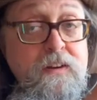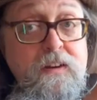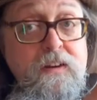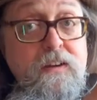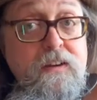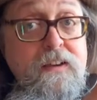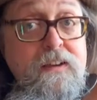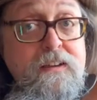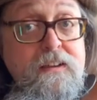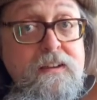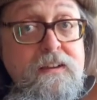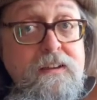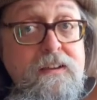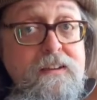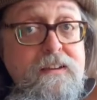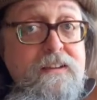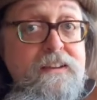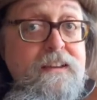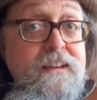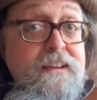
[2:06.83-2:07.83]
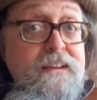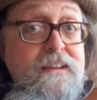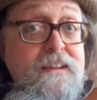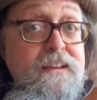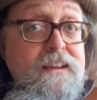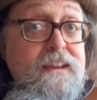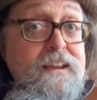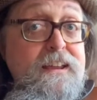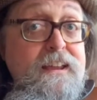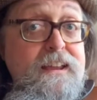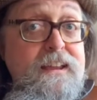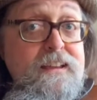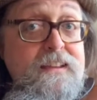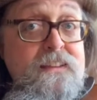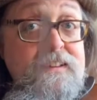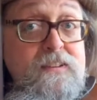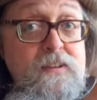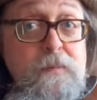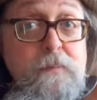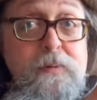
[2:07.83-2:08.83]

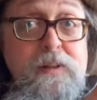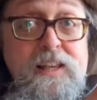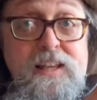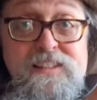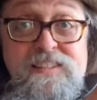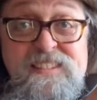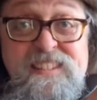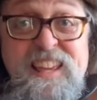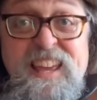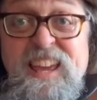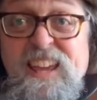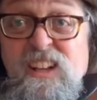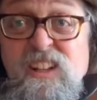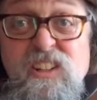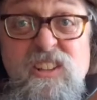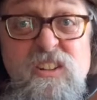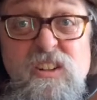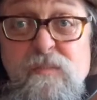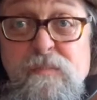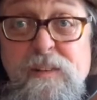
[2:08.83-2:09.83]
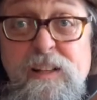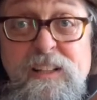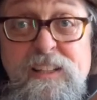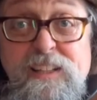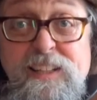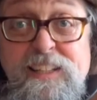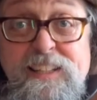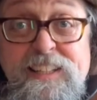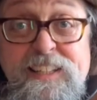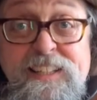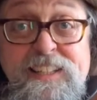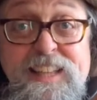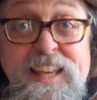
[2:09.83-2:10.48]
to play a scale or a melody like